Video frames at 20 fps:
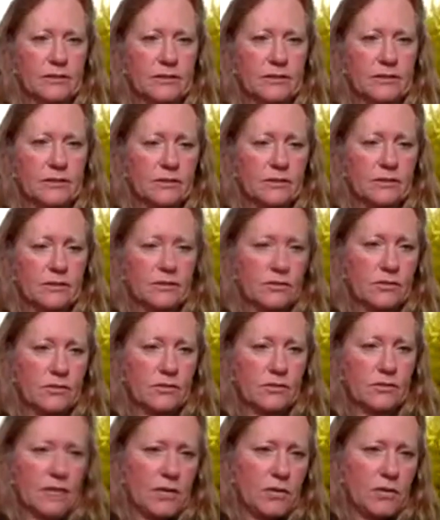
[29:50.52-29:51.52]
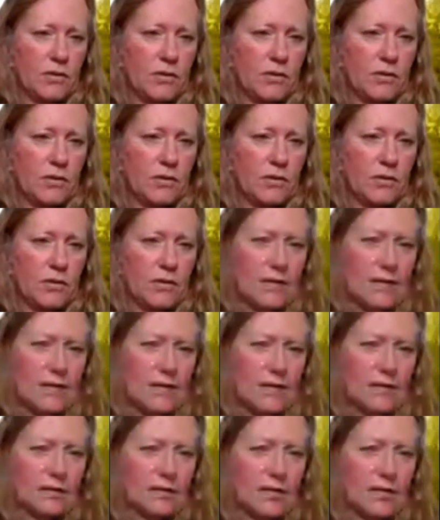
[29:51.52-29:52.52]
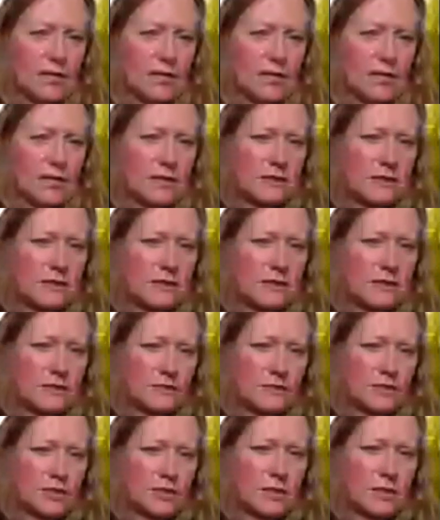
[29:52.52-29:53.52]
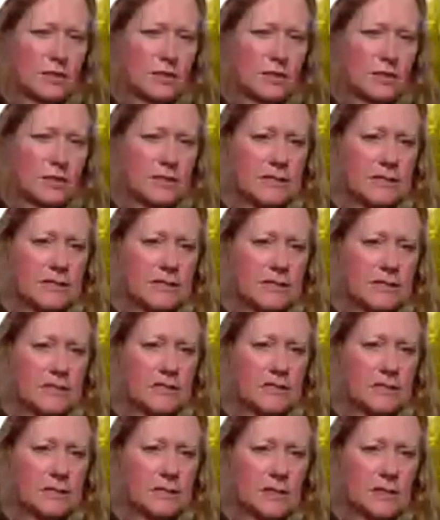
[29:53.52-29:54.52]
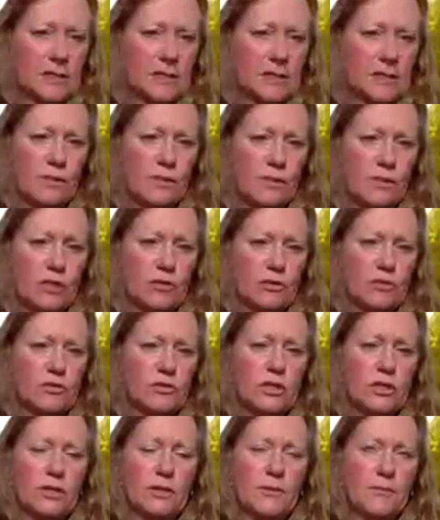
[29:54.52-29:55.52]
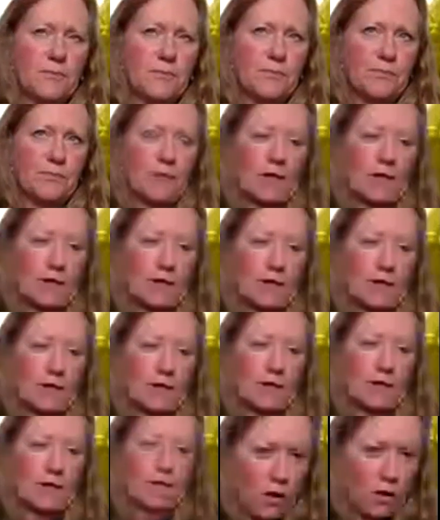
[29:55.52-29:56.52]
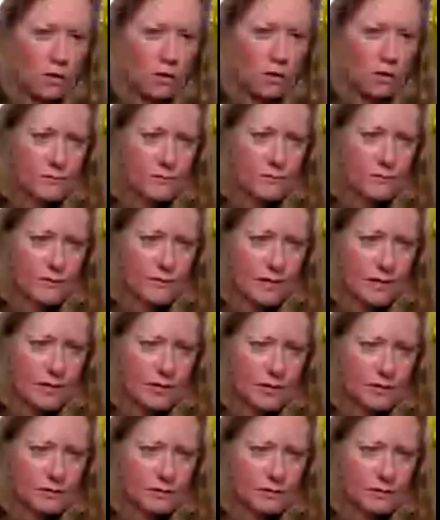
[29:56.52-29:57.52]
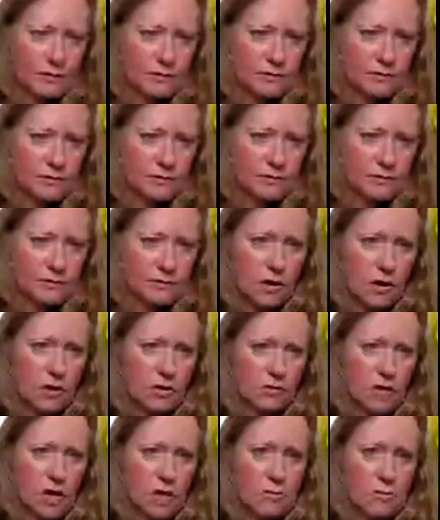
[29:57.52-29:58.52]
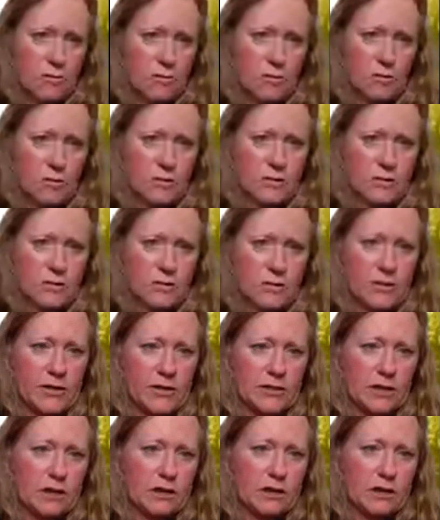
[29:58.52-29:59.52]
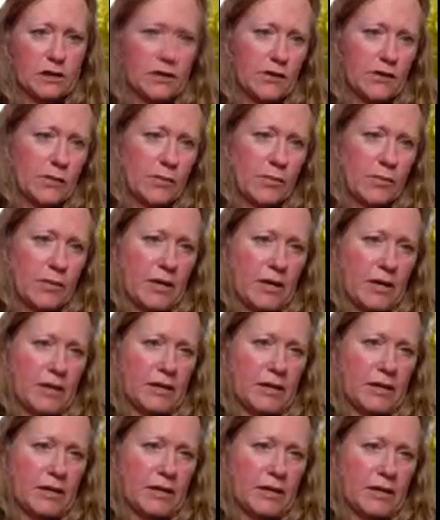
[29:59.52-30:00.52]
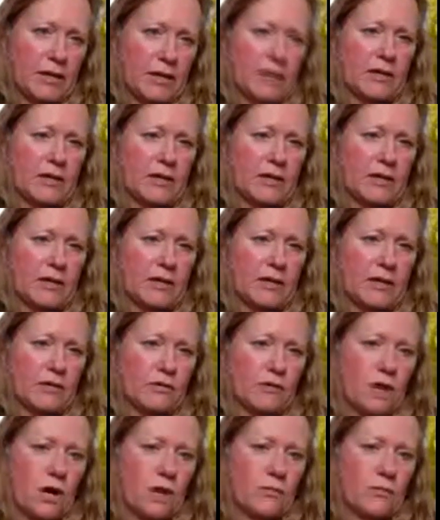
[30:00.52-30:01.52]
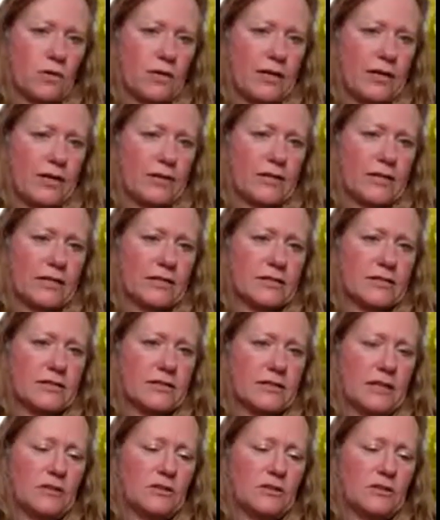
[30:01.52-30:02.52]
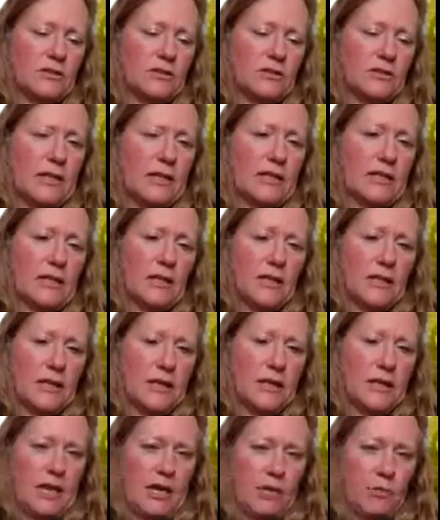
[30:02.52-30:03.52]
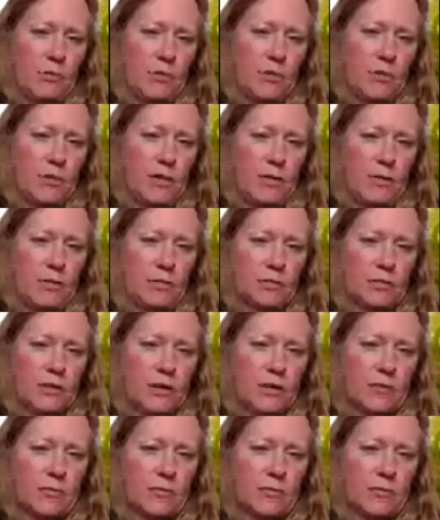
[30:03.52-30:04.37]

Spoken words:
So samples or tests are done, field trials done in these areas can be used for all of these areas. So all crops grown in these areas are, if they're in the pink, then if I grow a crop right here and take this and do a study, it'll be equal to the crop